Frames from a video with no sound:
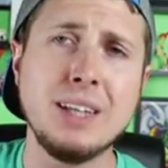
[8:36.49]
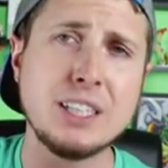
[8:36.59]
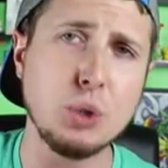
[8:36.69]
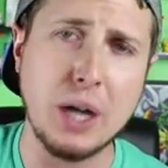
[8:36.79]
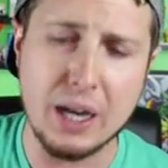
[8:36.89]

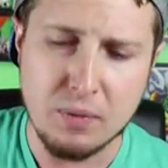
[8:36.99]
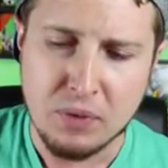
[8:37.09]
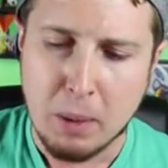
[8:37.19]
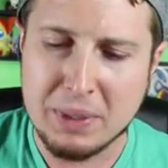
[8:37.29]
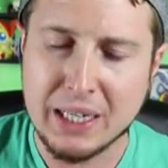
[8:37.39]
That's okay,
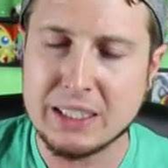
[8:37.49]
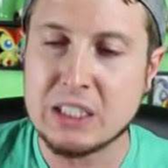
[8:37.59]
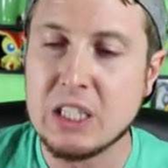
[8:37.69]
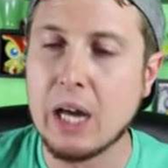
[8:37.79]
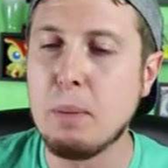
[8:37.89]
because
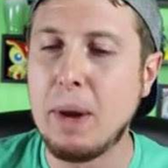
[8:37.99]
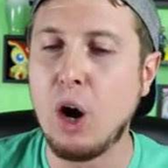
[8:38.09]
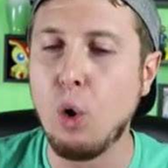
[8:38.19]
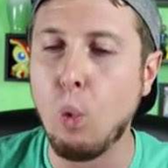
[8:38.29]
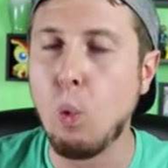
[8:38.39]
it's not
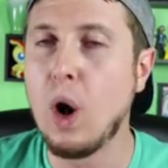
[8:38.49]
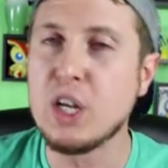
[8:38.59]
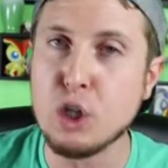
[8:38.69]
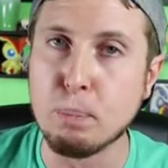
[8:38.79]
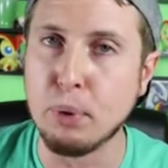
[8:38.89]
about
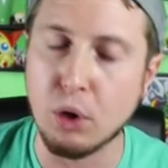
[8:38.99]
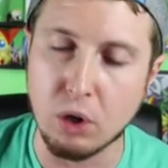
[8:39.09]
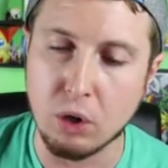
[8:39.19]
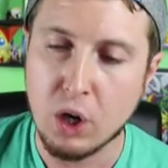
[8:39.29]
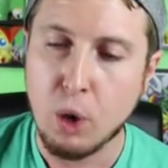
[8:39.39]
what you
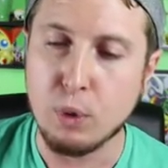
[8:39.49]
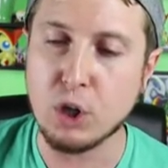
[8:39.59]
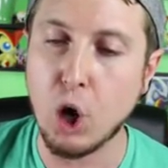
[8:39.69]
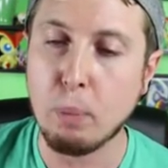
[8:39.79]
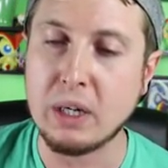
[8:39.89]
pull when
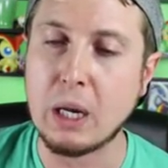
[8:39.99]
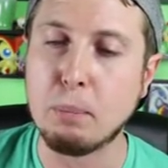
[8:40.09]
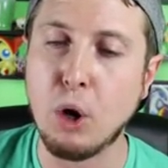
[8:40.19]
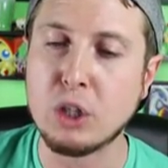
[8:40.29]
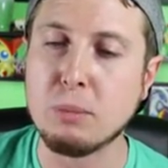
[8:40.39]
you're opening
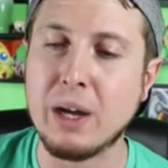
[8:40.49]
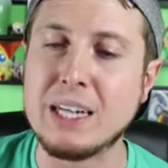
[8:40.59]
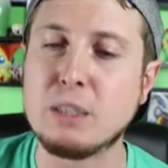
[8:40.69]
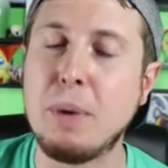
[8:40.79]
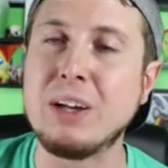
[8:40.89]
up Pokemon.
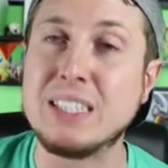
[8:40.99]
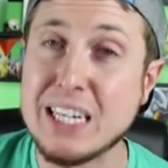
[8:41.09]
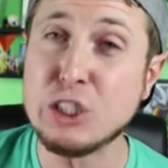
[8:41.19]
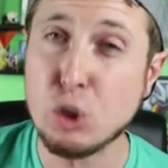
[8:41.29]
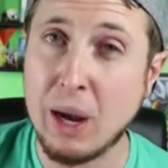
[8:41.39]
It's about,
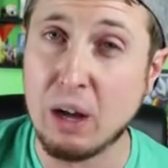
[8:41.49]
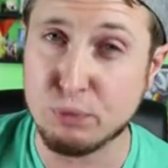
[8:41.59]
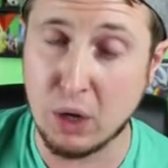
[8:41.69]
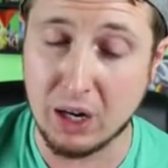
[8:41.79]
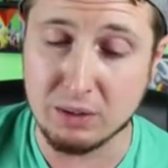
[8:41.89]
did you
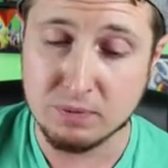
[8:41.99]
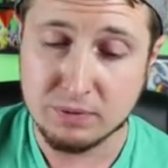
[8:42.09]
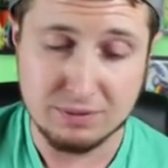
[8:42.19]
have fun?